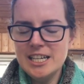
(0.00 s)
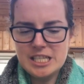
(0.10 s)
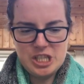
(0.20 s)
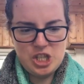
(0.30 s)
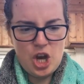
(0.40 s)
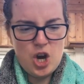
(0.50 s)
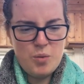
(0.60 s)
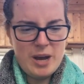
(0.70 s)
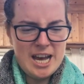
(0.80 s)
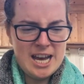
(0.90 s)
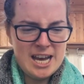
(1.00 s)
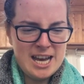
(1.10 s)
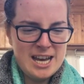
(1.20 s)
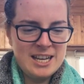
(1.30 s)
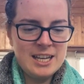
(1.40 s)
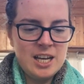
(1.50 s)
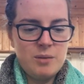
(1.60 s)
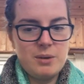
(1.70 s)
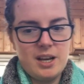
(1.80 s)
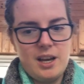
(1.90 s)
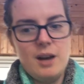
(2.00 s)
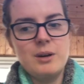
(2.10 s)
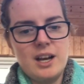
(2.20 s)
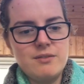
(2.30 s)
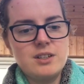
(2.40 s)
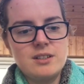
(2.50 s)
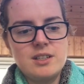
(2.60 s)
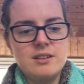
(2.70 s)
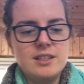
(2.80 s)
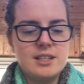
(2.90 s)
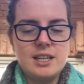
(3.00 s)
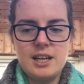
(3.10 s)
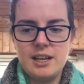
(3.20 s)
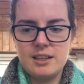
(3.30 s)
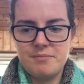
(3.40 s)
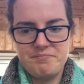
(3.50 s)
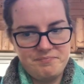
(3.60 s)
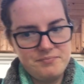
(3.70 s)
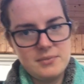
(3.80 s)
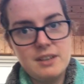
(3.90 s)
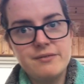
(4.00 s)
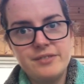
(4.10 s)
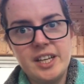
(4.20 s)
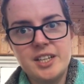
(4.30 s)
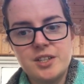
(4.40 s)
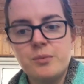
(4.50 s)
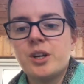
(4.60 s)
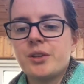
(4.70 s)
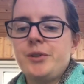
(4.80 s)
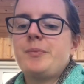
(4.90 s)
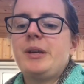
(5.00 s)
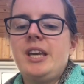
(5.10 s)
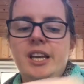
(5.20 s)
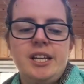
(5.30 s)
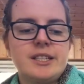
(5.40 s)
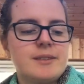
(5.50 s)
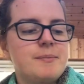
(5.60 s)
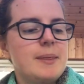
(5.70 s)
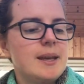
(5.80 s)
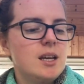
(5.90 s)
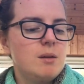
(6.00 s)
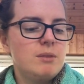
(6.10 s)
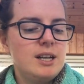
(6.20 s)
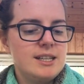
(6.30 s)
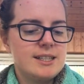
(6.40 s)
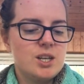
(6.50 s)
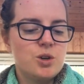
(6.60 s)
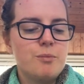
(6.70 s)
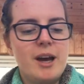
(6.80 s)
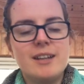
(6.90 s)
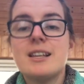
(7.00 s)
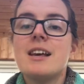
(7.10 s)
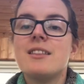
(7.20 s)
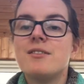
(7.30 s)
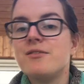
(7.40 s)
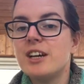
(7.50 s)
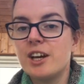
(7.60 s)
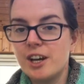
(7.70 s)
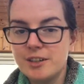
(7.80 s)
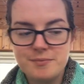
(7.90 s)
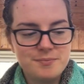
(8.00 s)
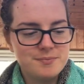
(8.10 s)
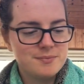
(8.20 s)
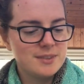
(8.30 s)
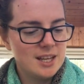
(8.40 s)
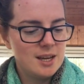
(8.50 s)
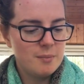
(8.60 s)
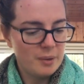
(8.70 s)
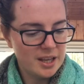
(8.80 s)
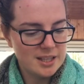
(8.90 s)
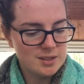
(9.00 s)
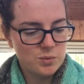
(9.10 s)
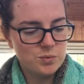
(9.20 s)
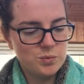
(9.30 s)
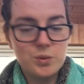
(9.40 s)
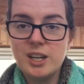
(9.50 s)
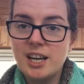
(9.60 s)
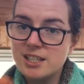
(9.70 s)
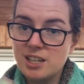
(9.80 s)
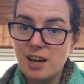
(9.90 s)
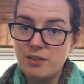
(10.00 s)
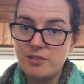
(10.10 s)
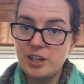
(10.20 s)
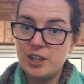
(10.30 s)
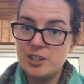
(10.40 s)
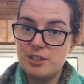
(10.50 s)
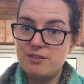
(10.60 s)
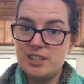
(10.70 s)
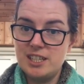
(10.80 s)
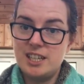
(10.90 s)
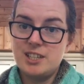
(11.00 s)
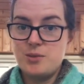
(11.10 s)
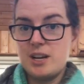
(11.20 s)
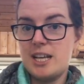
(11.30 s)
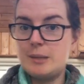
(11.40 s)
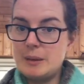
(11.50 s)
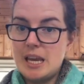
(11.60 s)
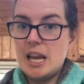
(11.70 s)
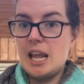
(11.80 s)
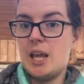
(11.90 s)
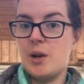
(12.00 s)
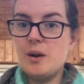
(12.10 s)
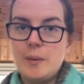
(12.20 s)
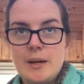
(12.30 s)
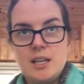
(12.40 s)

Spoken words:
so bad. But I would have to seriously like fit into one of those bikinis. But at least they don't mind the figure. Because one has to have a figure to fit in into a nice bikini, you know?